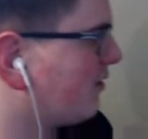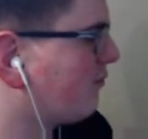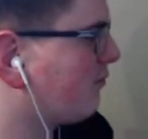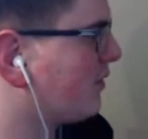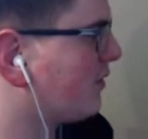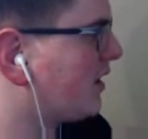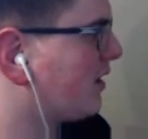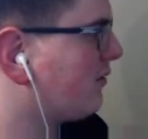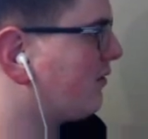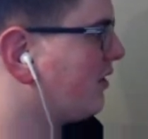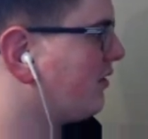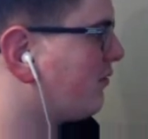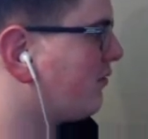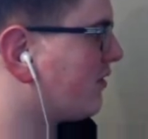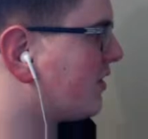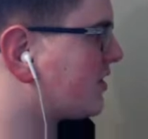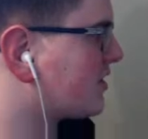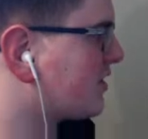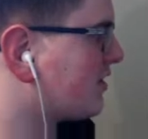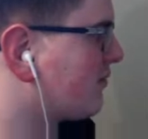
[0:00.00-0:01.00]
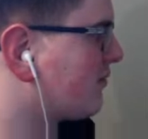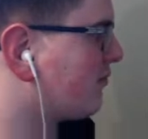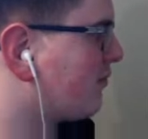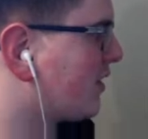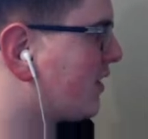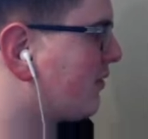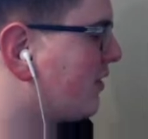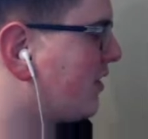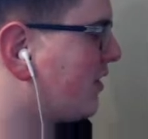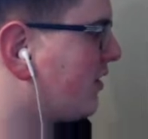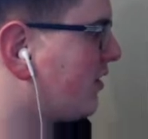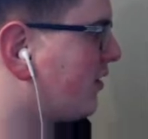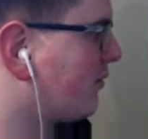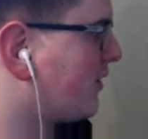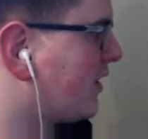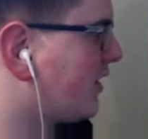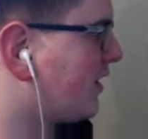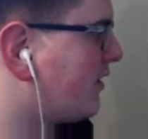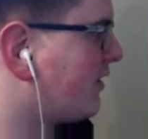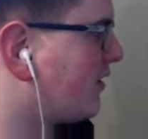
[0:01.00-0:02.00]
I really hope
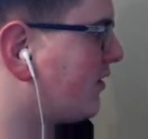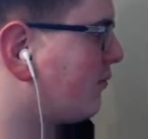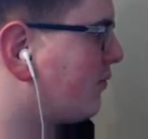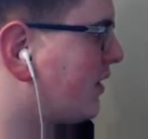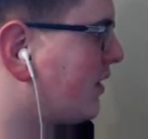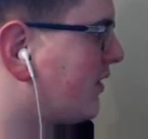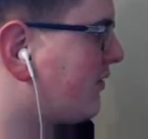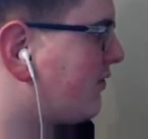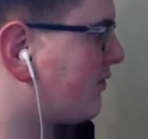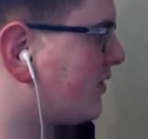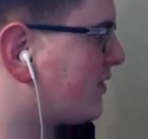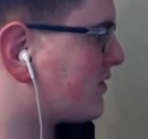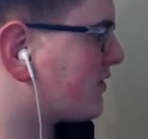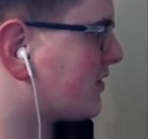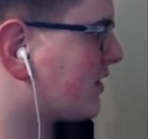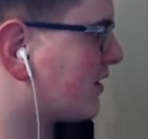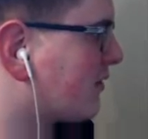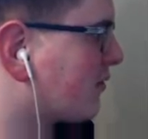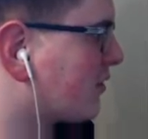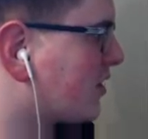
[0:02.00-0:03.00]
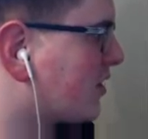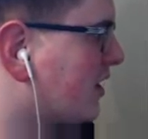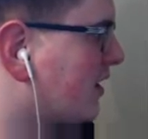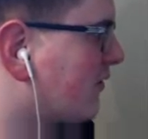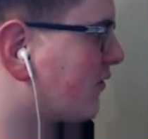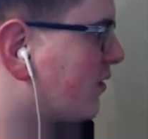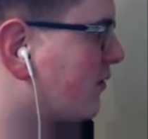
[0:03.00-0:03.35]
that they'll buff his, like, recovery a